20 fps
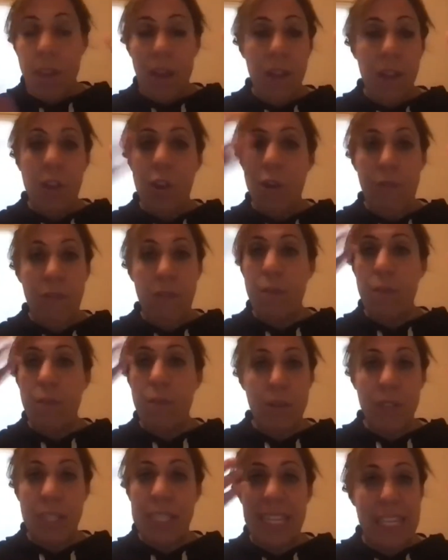you have an
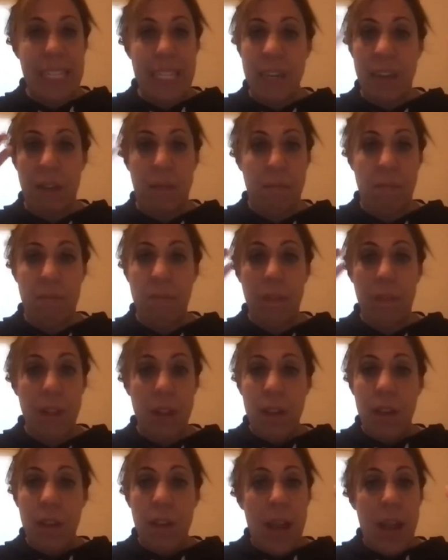immune system
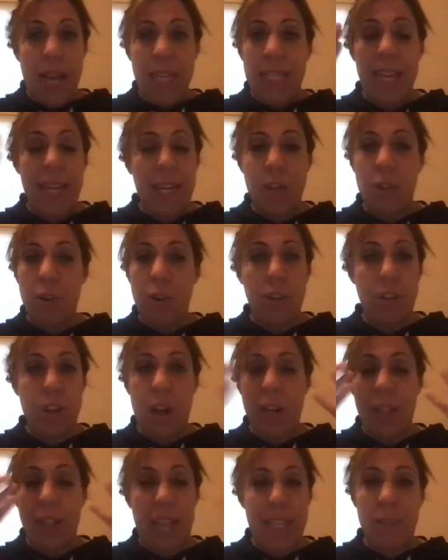I said it to her. You
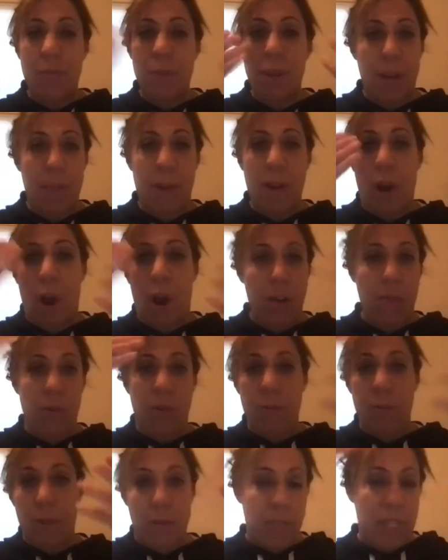talked last week about
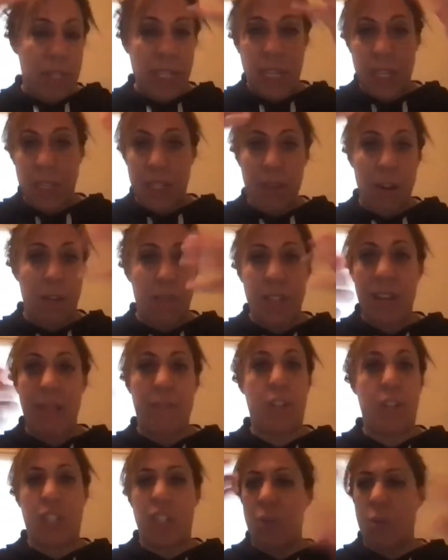autoimmune disease and all this stuff, and
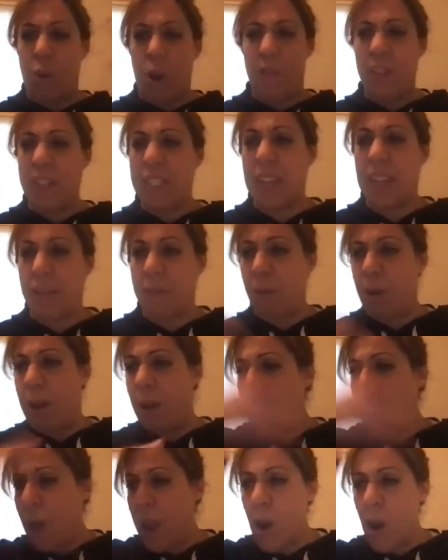she knew all this stuff. It went
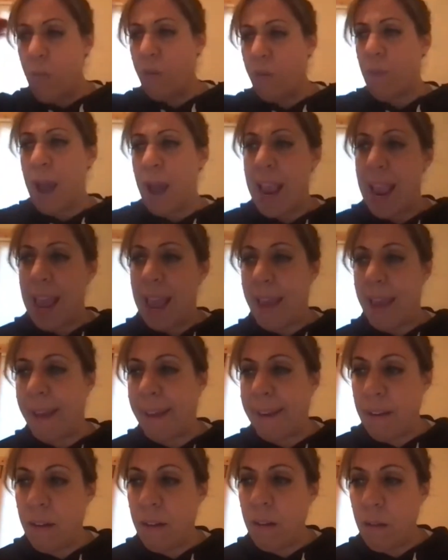way over my
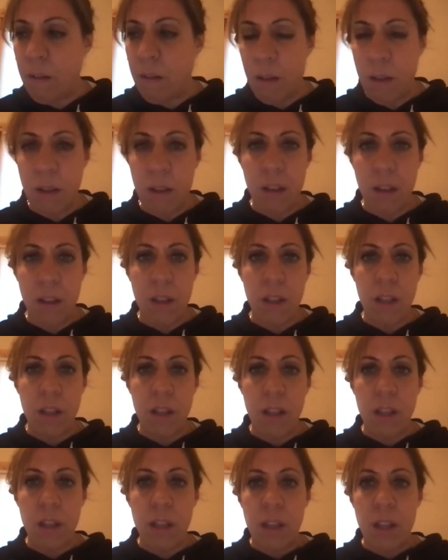head.
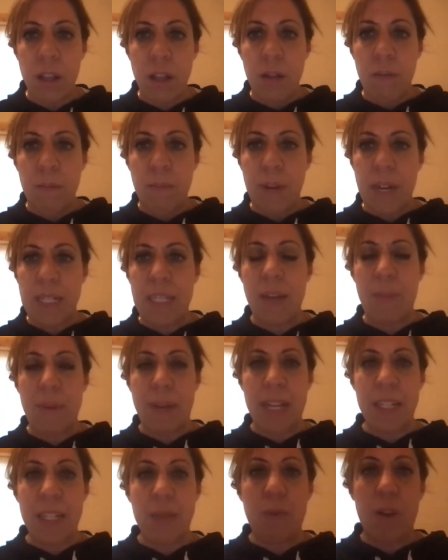But I said, but
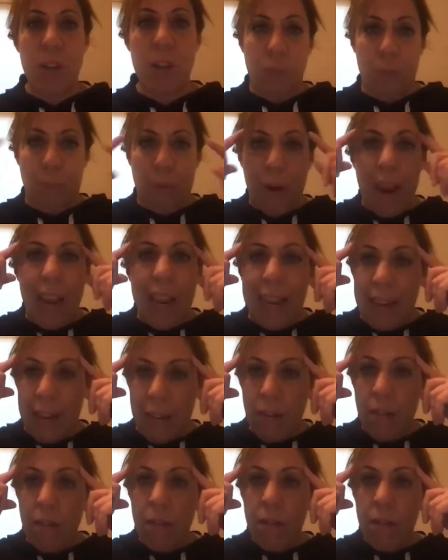guess what? Your brain